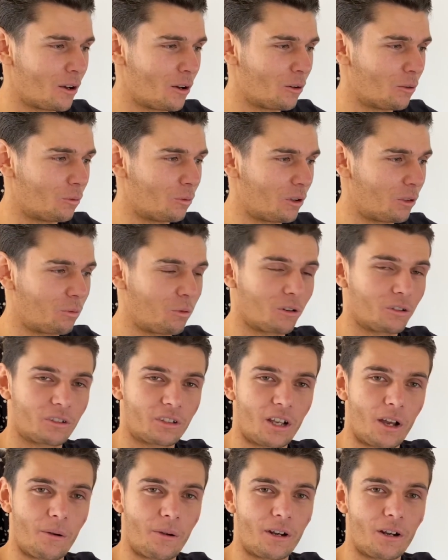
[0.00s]
with what's
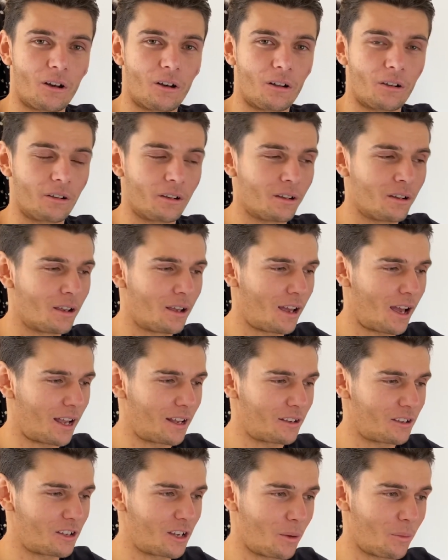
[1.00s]
going on
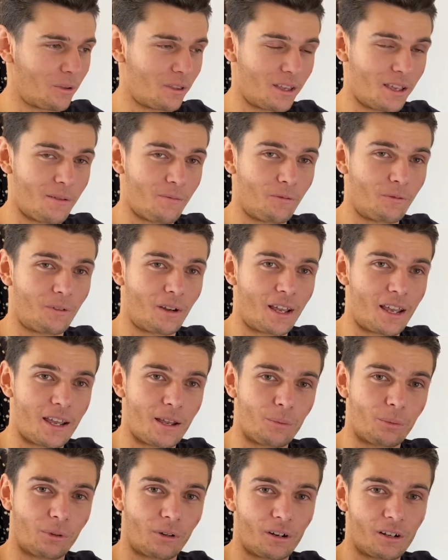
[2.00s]
and some of the
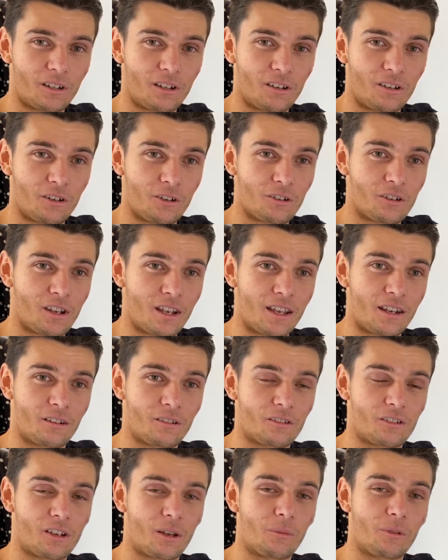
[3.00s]
inflated prices you've seen
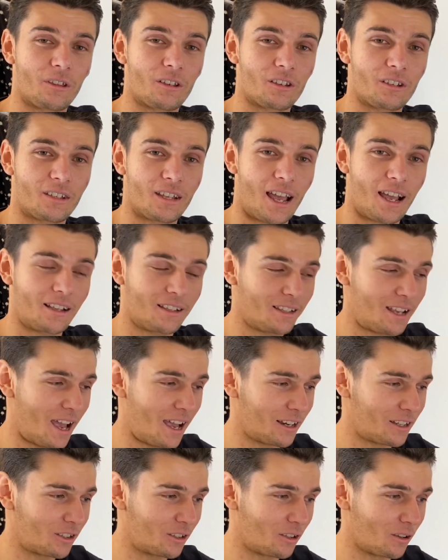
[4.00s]
on some of the
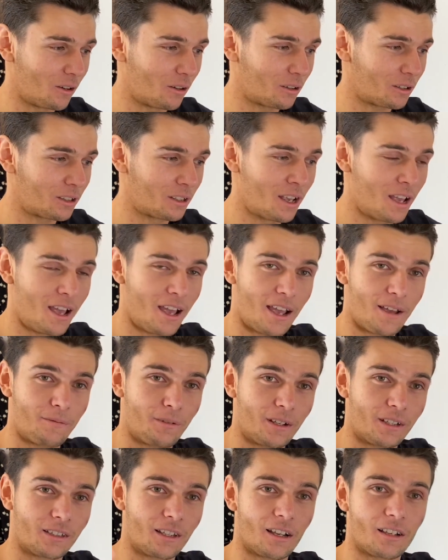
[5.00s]
tech stocks, if
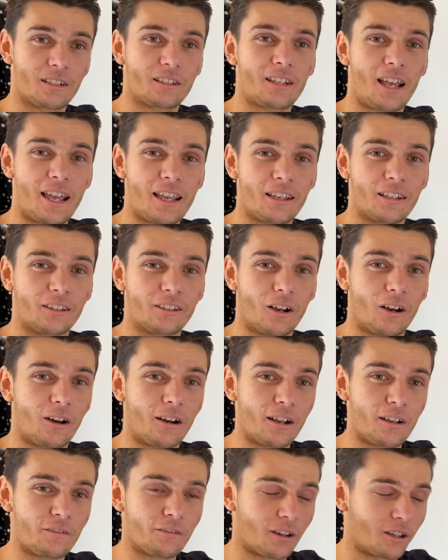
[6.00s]
it does take a
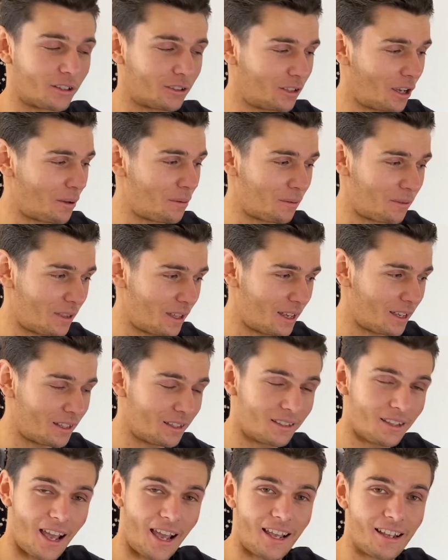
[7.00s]
dive, I don't think
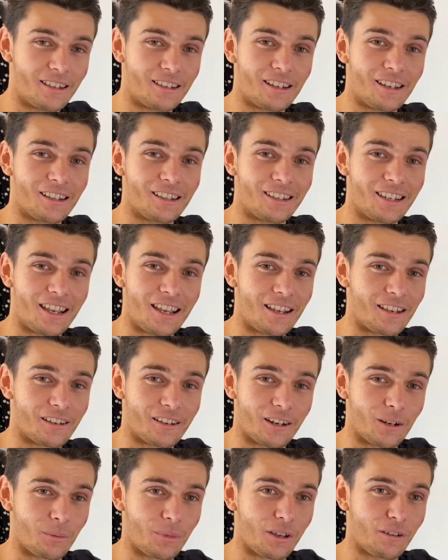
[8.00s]
AT&T is
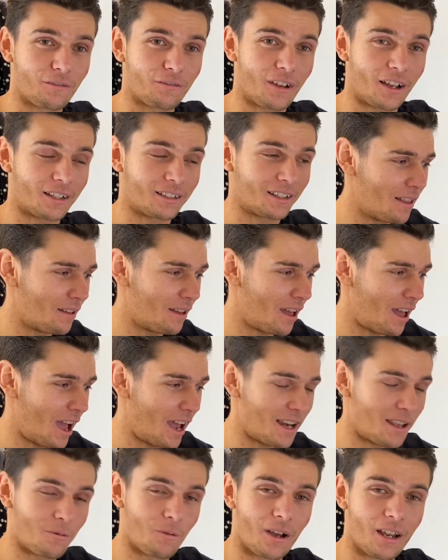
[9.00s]
going to be affected
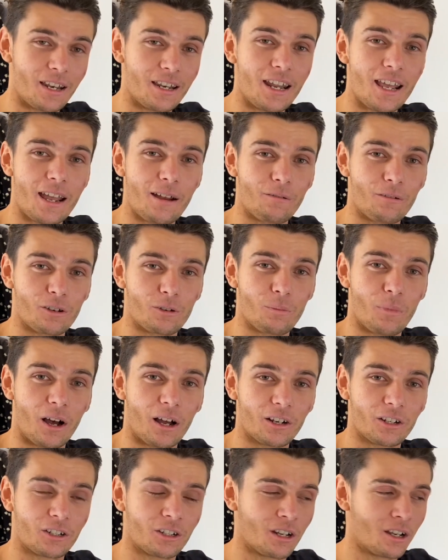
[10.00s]
anywhere near as
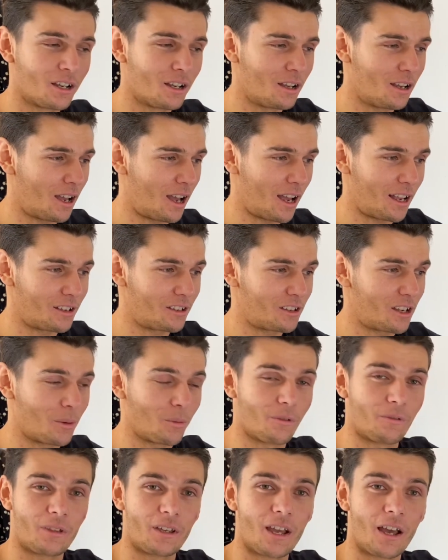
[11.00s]
much as some
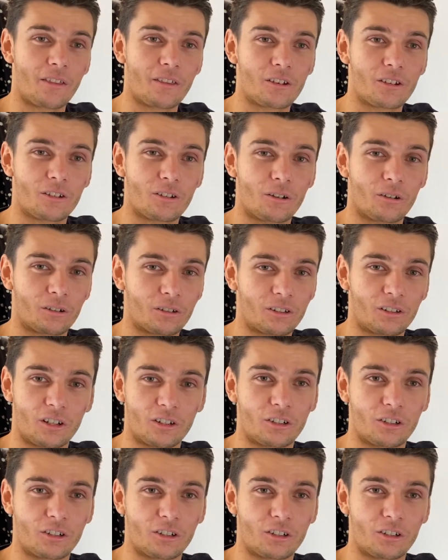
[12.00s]
of the other stocks, such